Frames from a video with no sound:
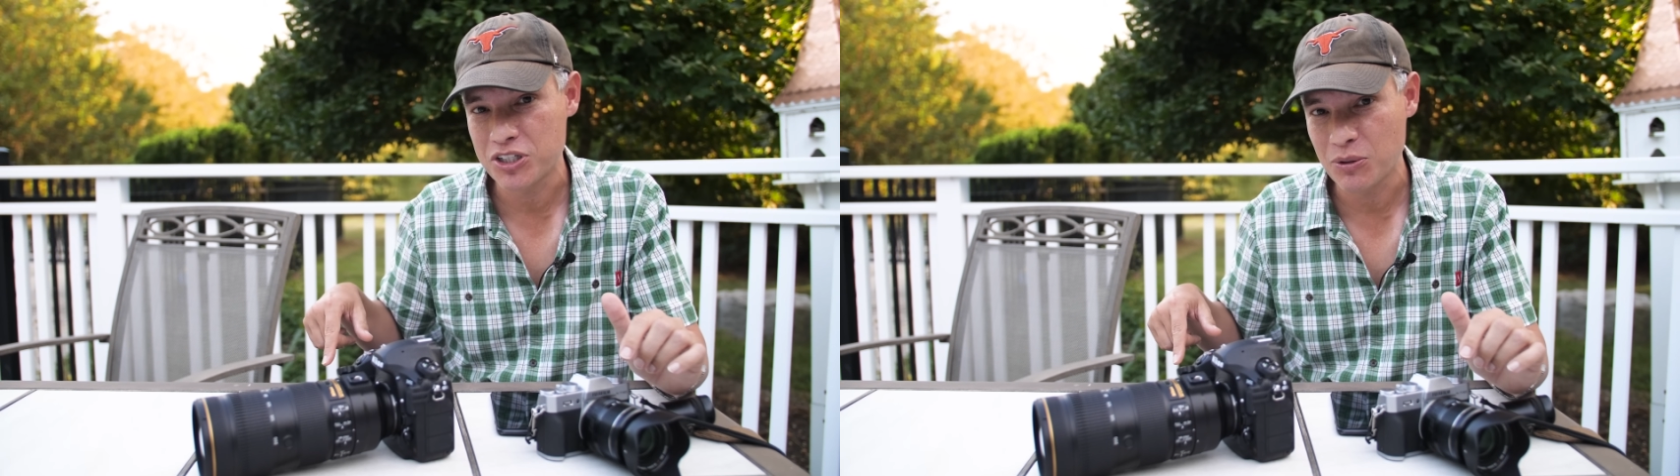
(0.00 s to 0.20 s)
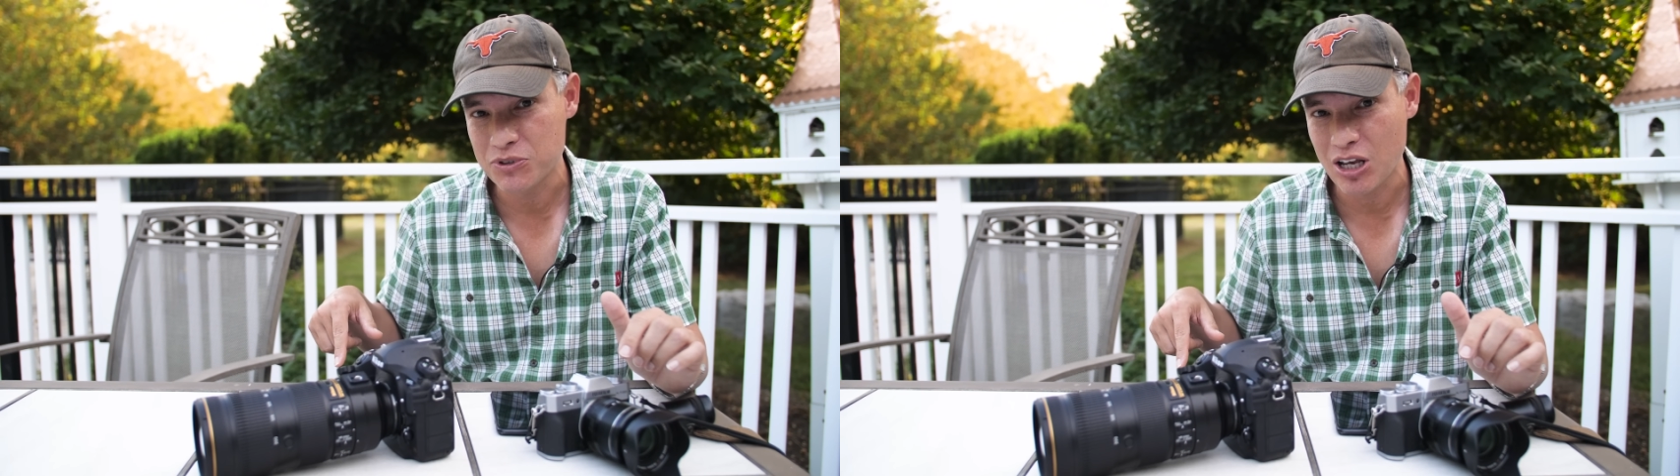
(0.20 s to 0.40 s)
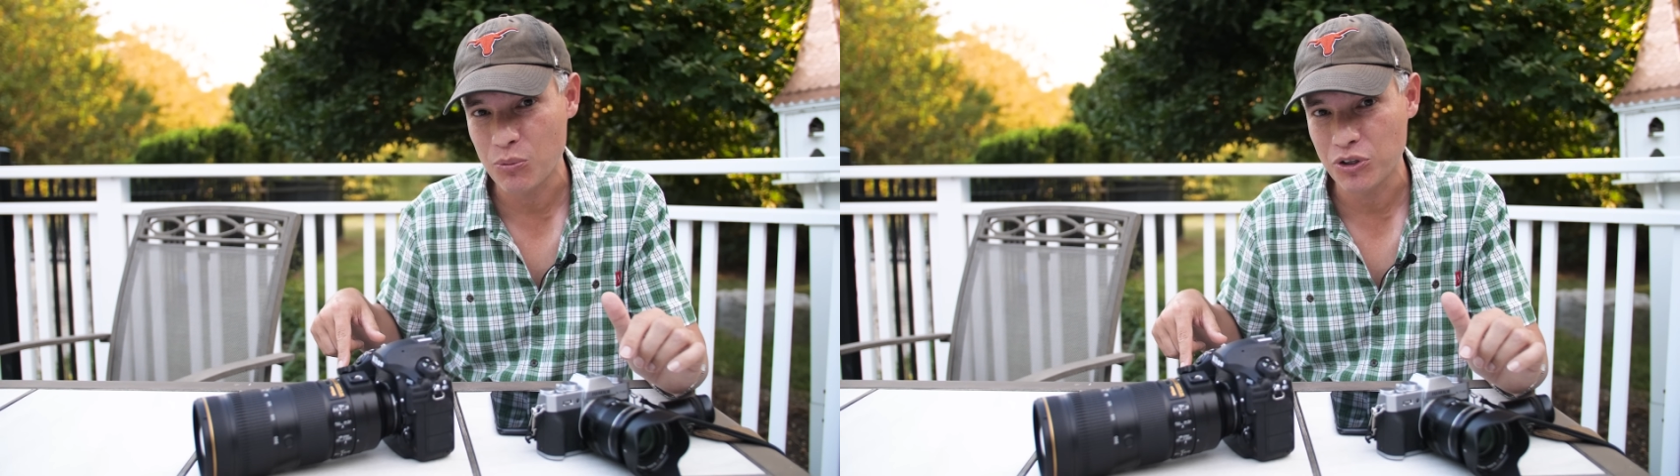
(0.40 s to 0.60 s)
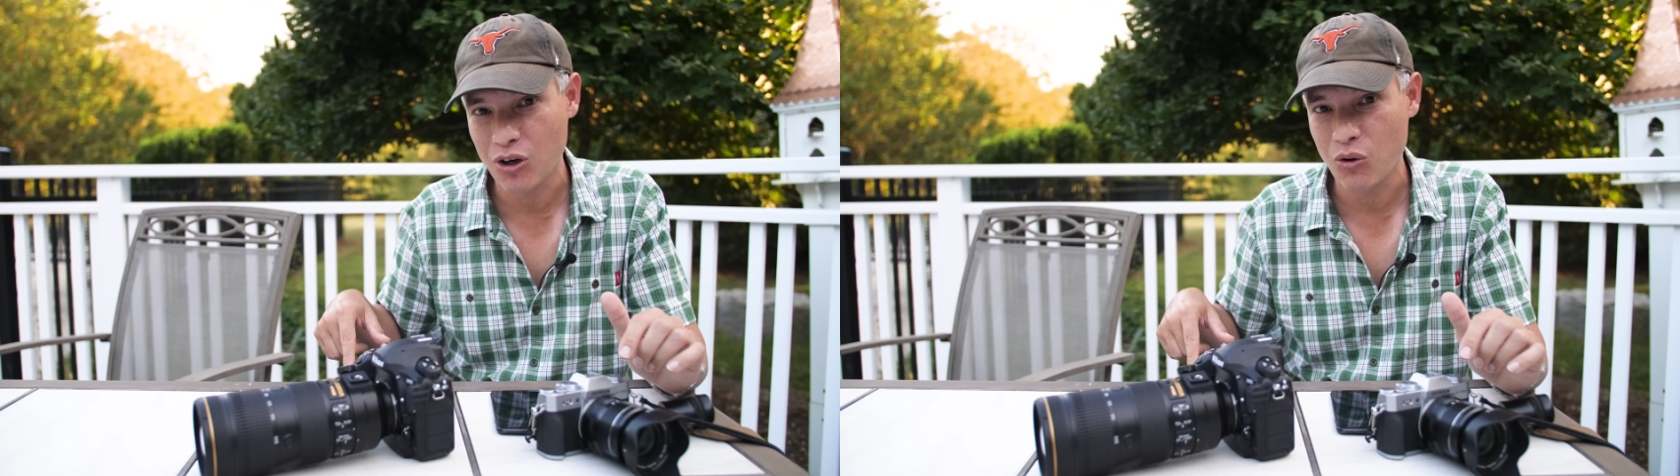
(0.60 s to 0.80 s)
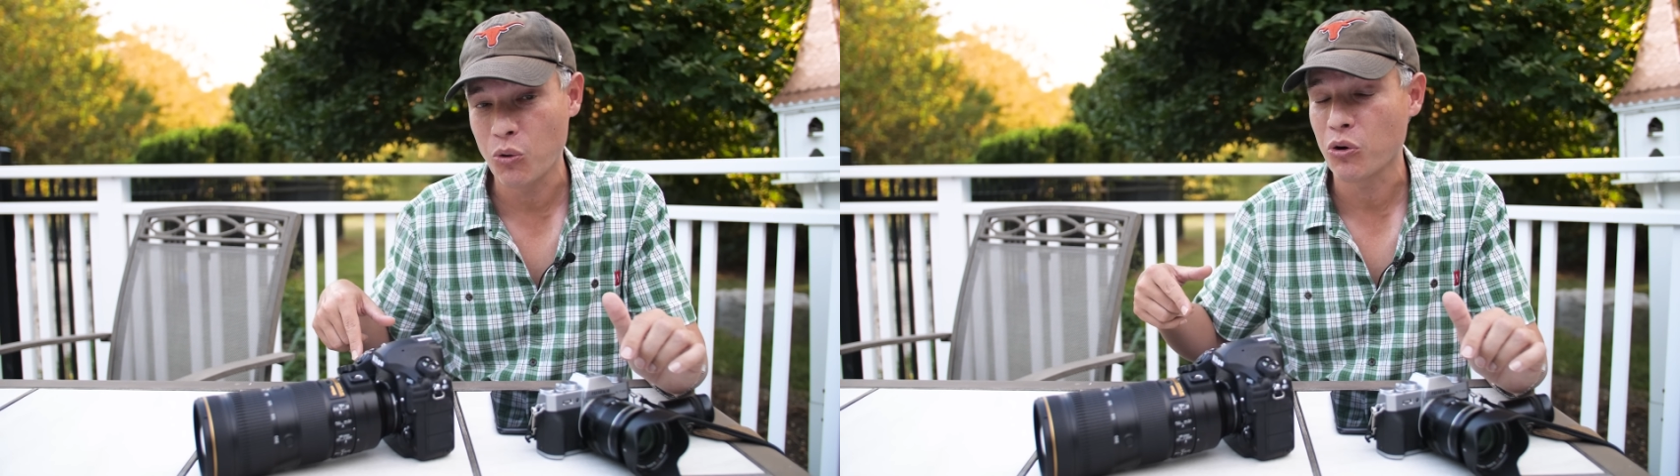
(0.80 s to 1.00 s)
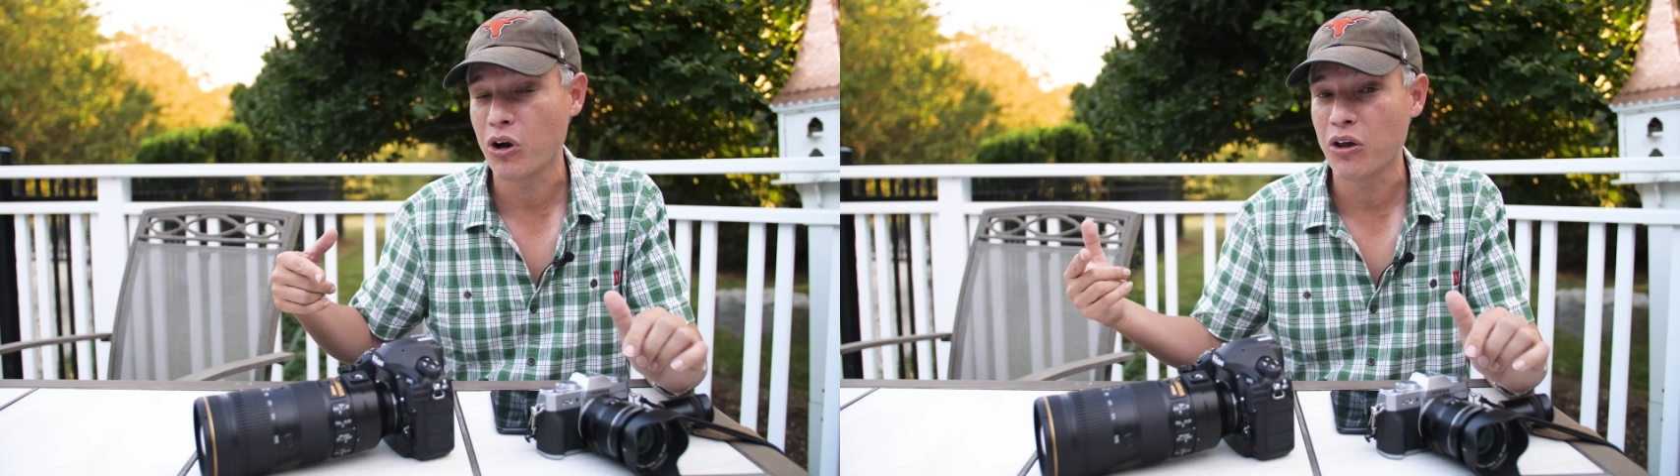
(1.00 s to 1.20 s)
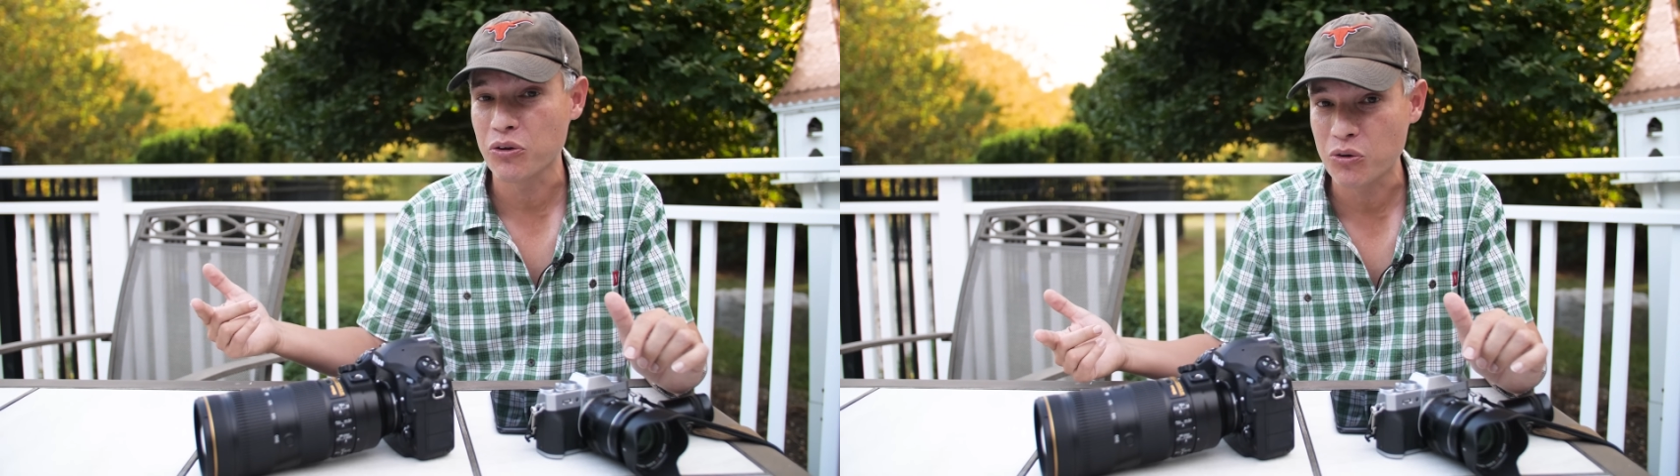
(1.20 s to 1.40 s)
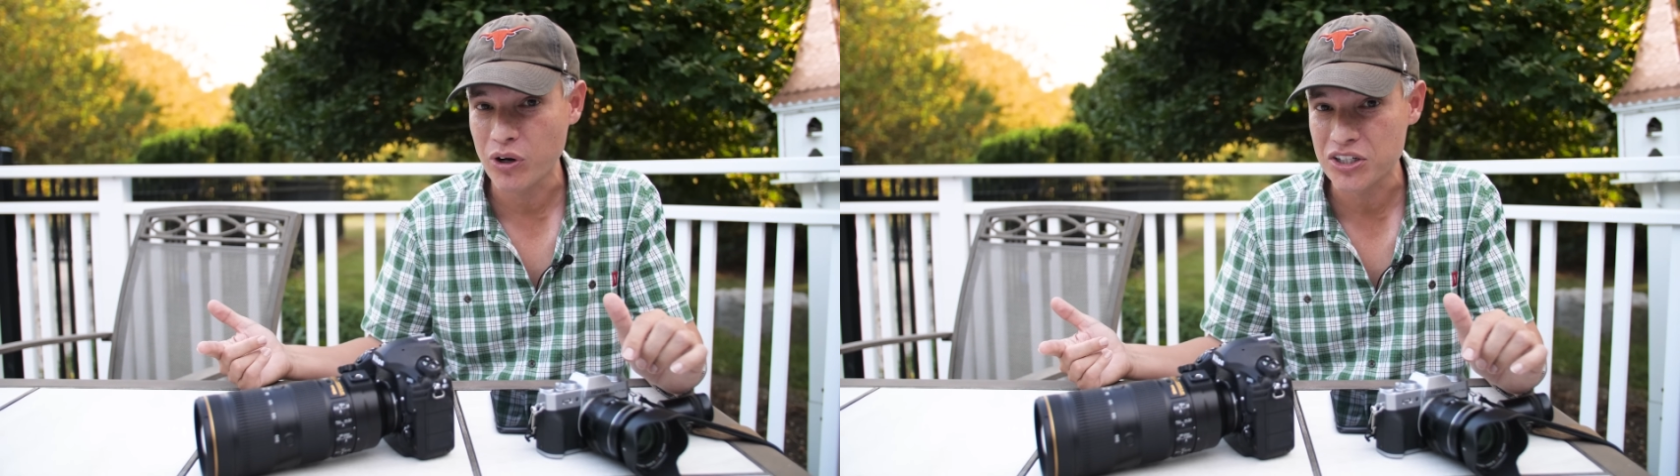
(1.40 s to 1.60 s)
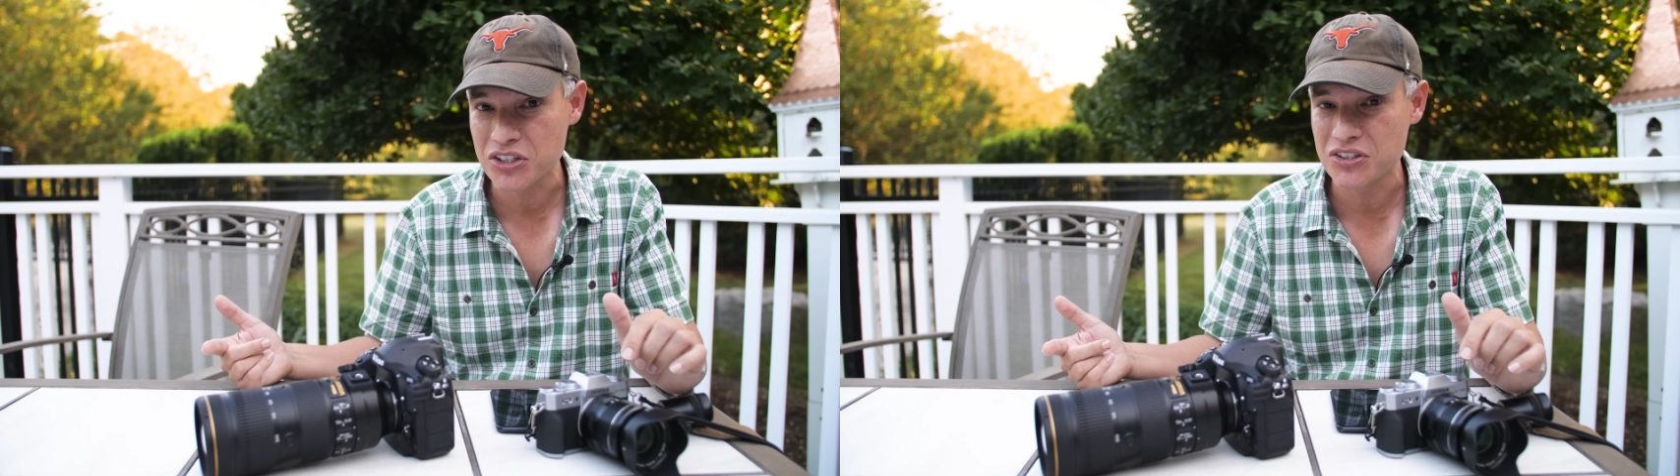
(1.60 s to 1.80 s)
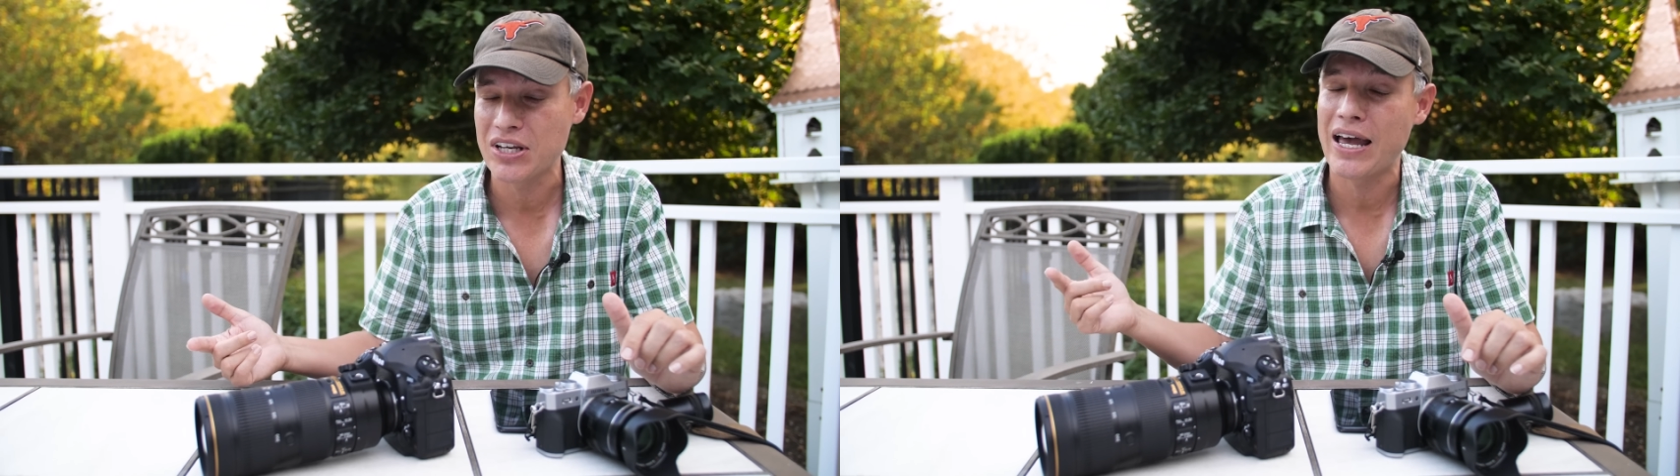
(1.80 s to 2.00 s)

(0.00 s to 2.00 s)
tips down below or other questions,